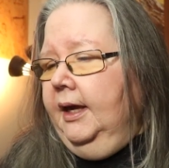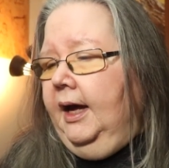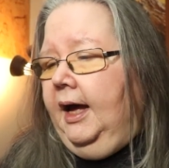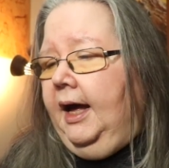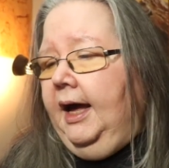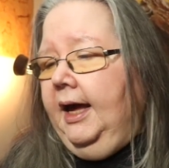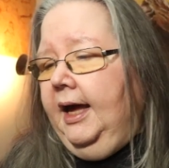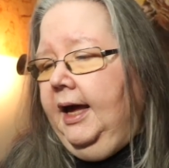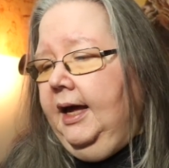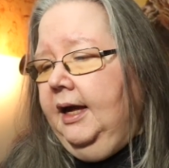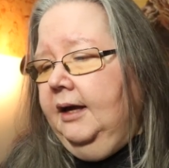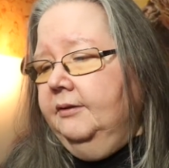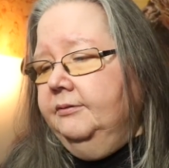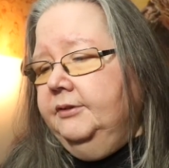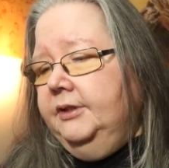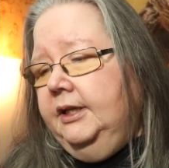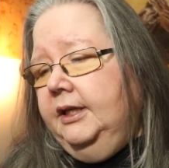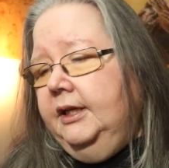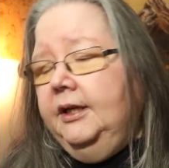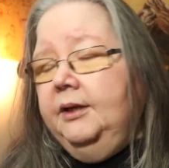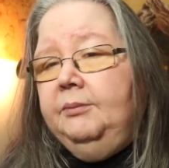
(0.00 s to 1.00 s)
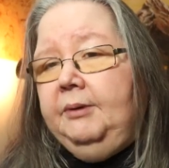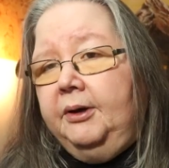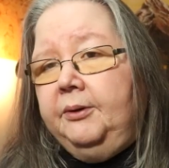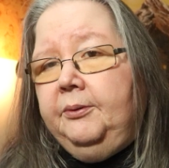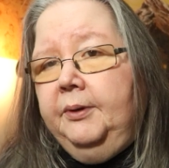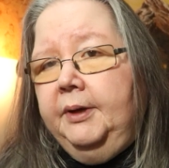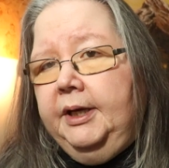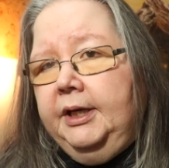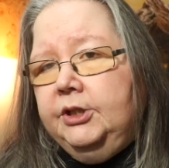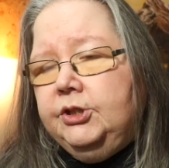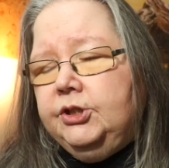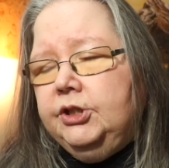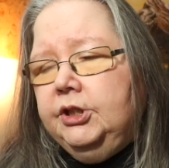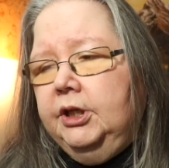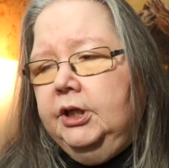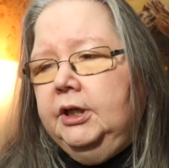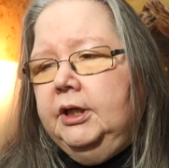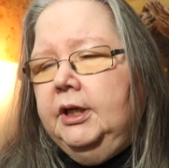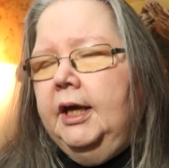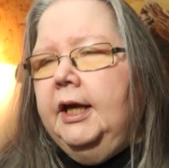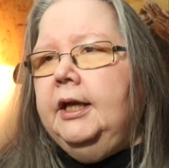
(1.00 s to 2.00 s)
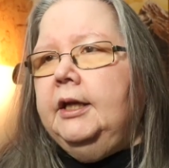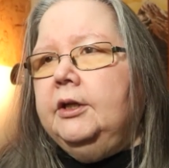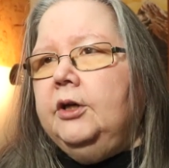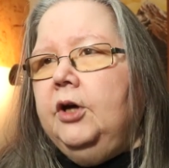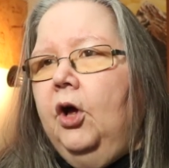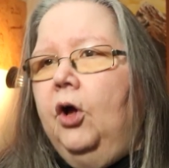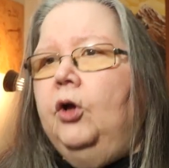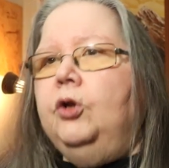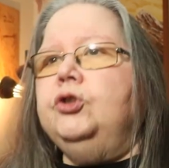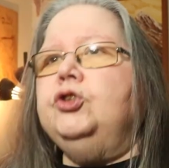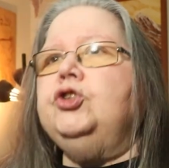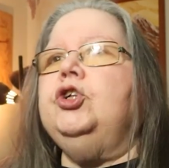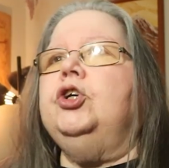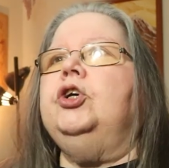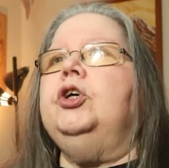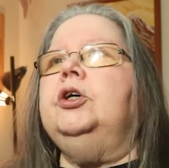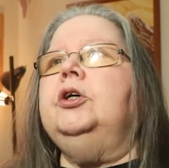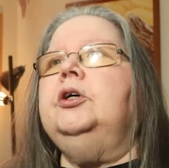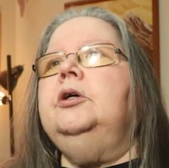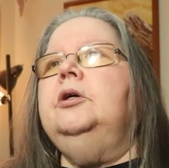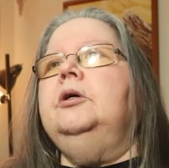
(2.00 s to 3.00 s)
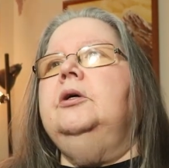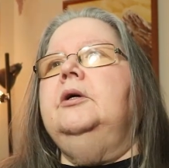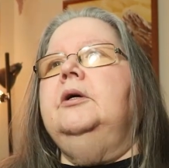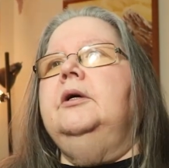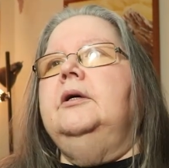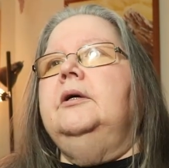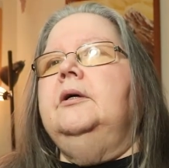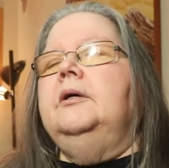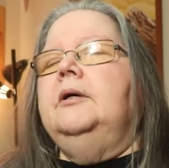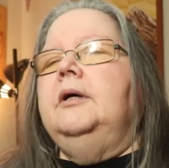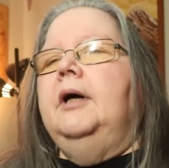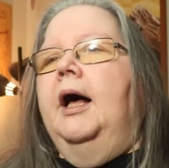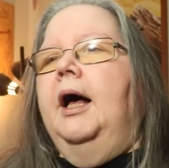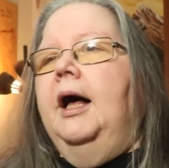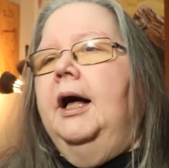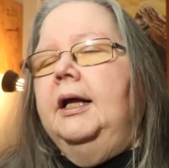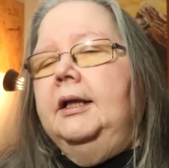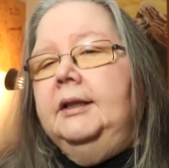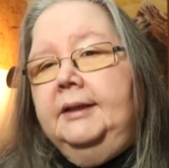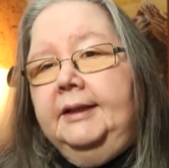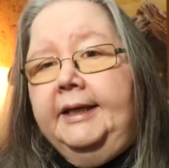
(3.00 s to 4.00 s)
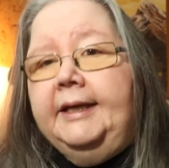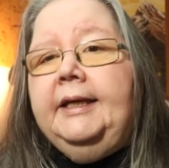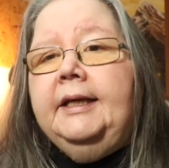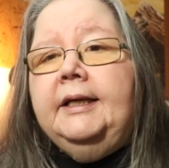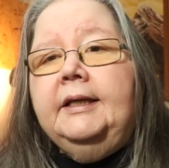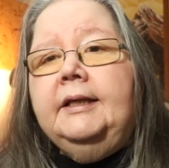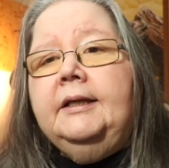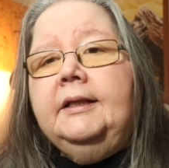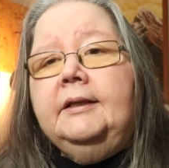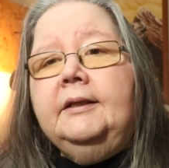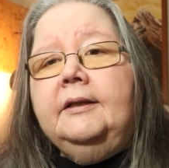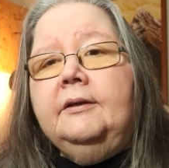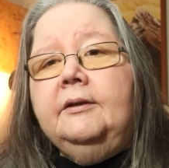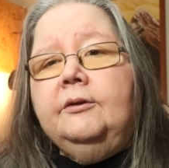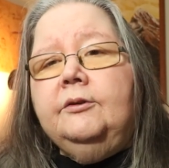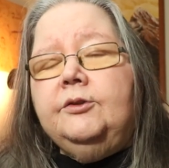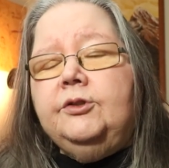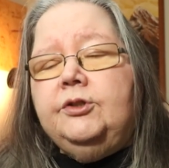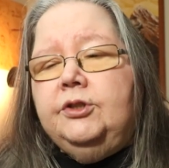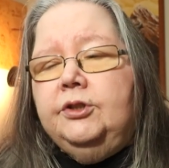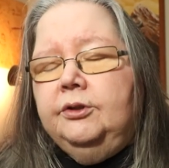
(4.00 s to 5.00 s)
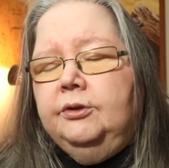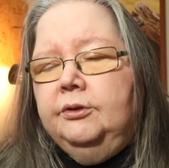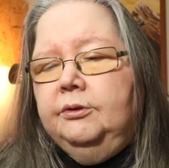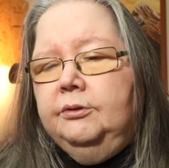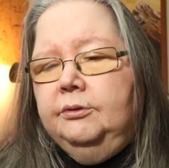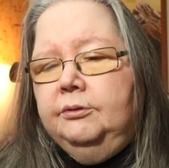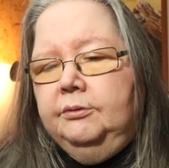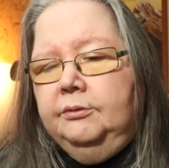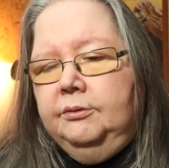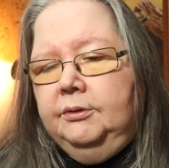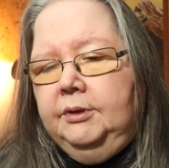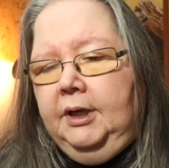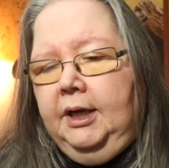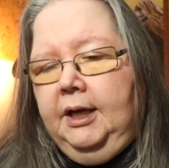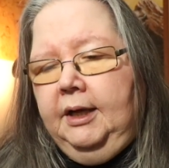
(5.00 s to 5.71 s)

I have the recreation and culture link to